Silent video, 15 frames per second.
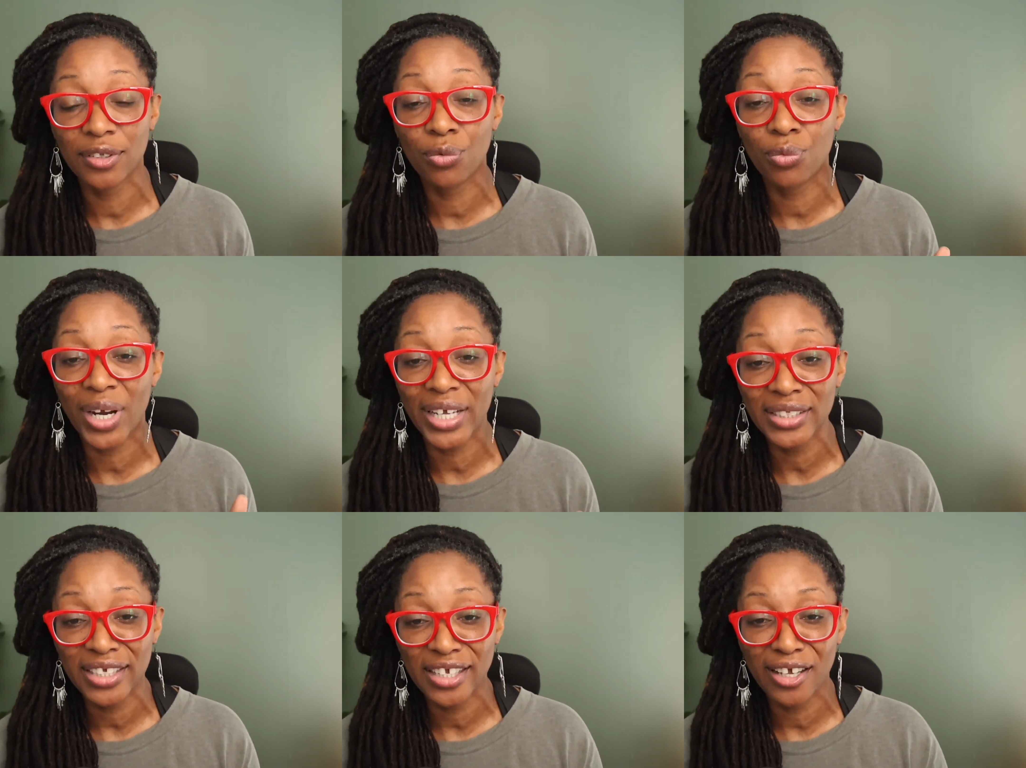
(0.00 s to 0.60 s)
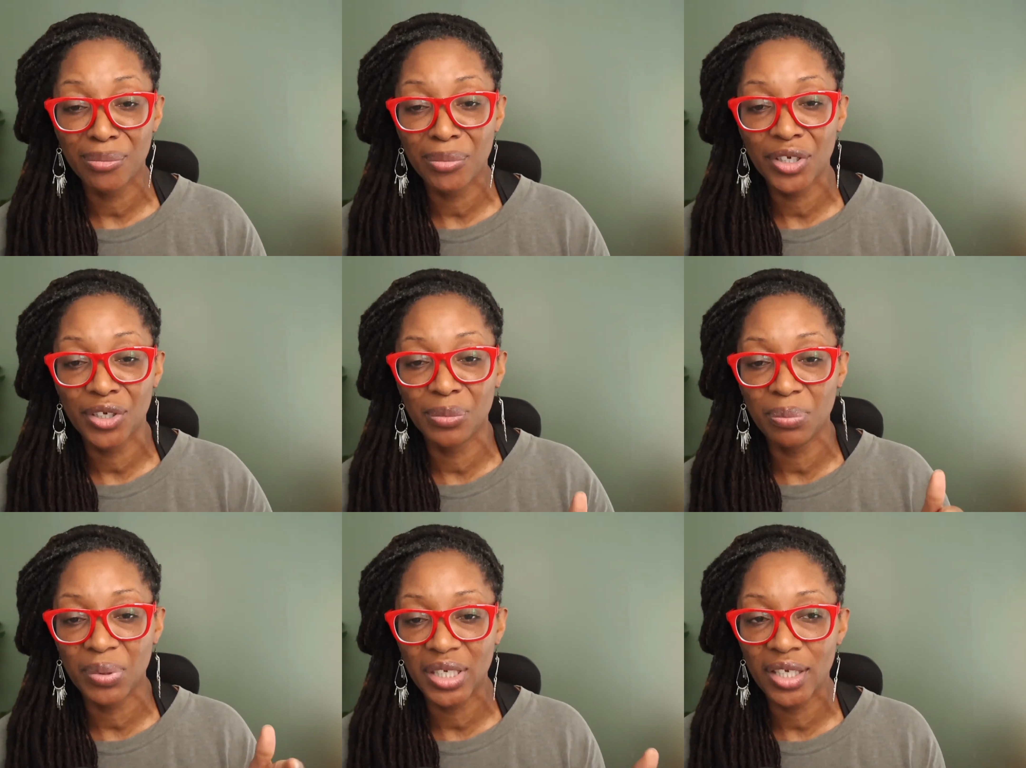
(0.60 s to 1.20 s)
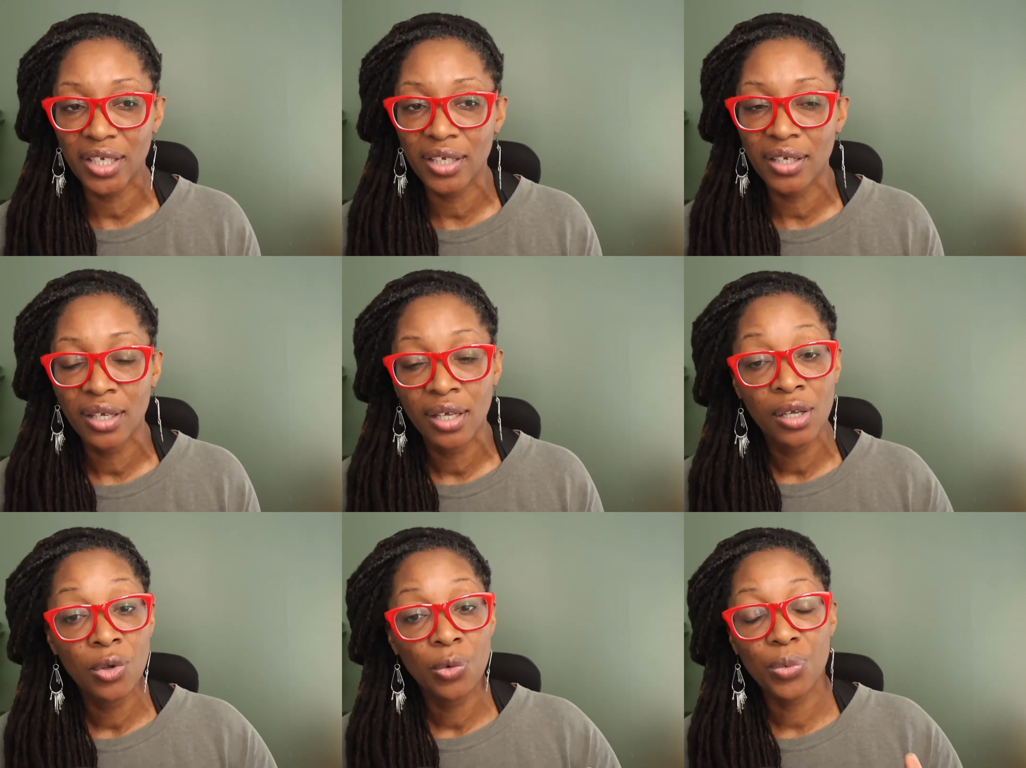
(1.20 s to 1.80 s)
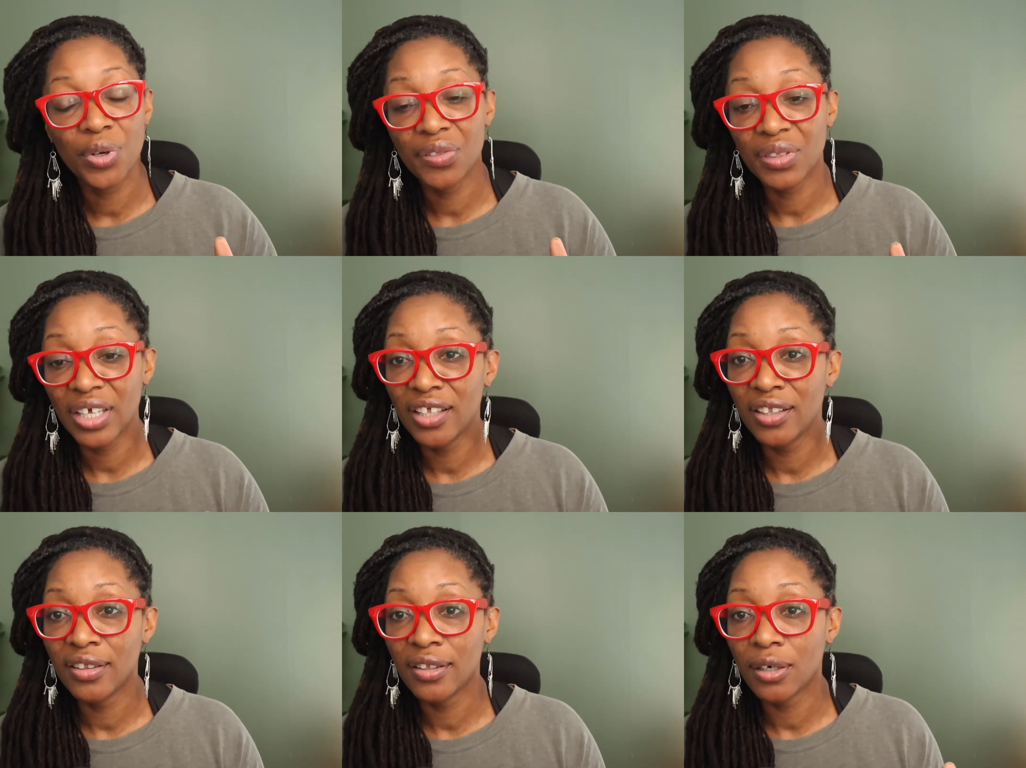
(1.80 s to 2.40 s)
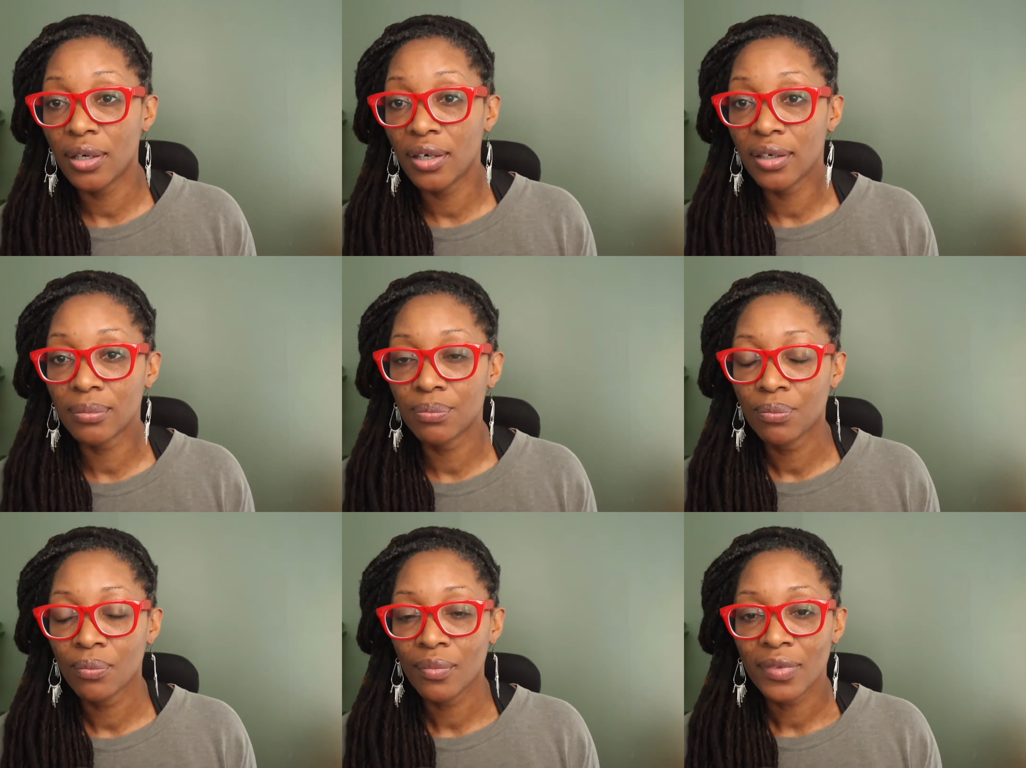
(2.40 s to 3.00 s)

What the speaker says: The right time could be within the